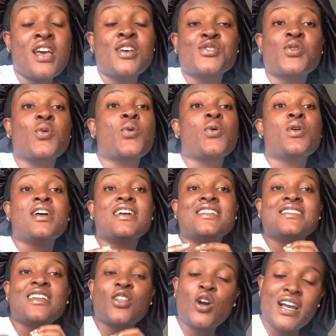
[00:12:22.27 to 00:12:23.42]
So
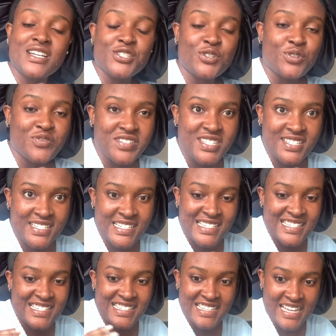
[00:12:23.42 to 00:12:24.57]
the long and short of this
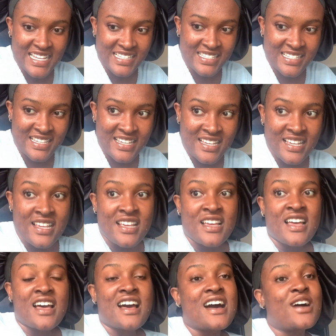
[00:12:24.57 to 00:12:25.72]
gist is that
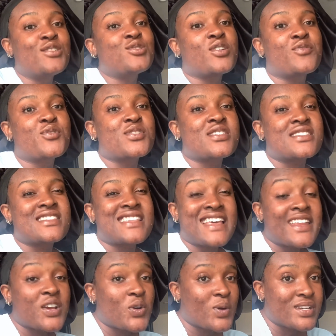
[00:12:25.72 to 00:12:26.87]
out of those
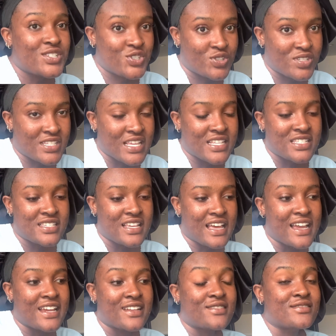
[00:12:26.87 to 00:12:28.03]
30 questions that
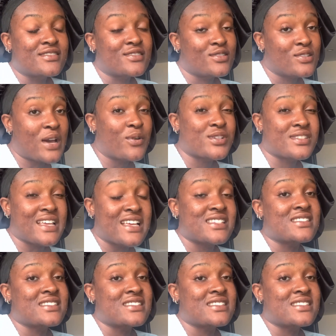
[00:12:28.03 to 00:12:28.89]
I looked